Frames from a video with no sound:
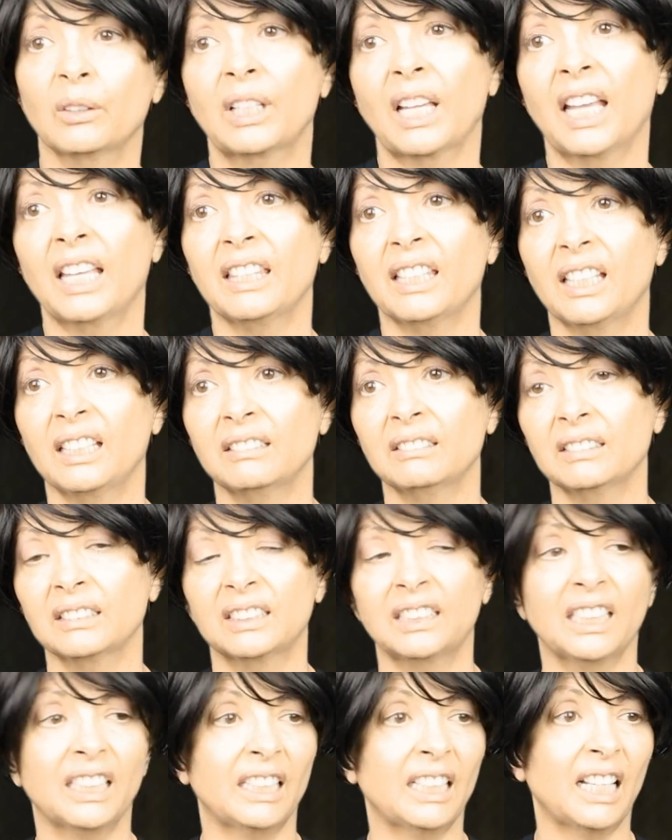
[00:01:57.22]
Okay, then.
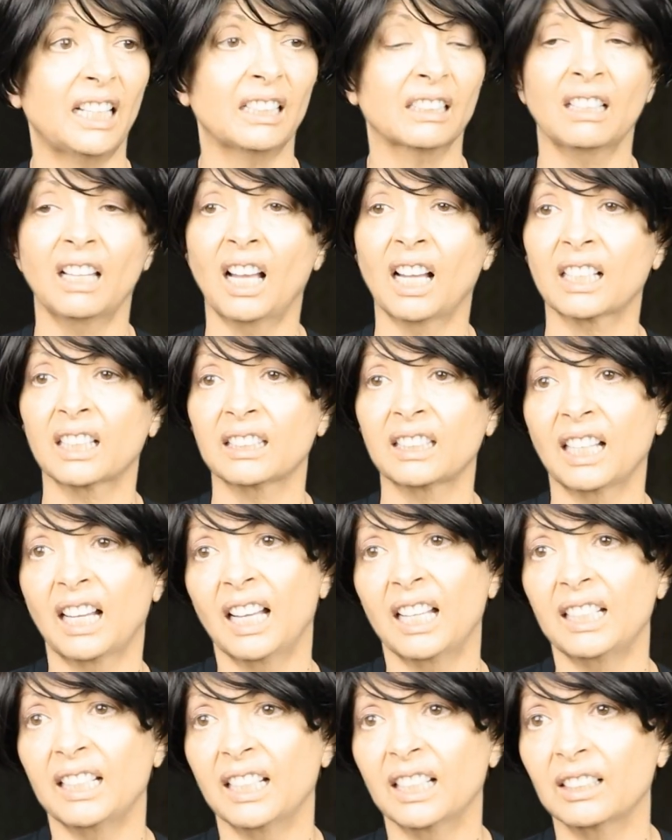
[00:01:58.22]
See you at 8 o'clock at the
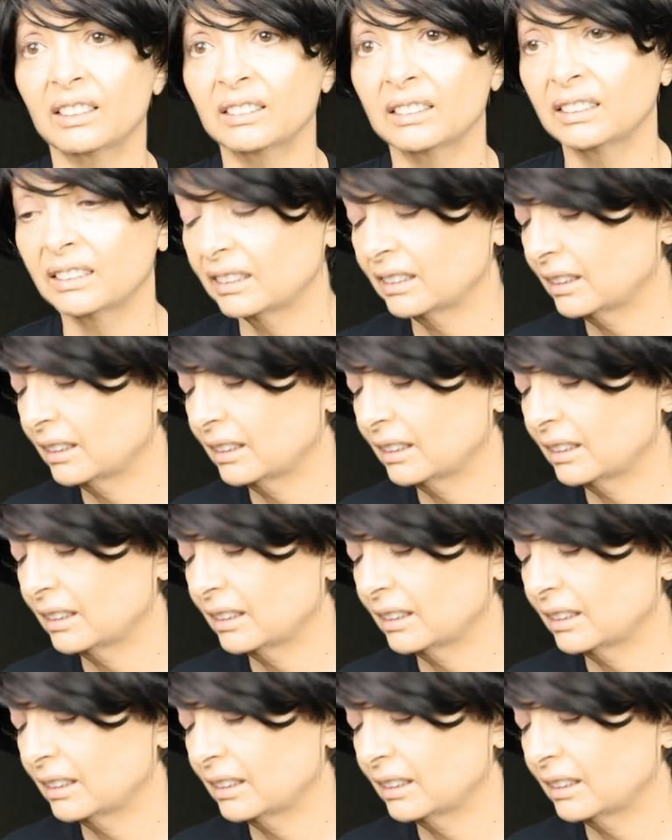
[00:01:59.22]
hideout.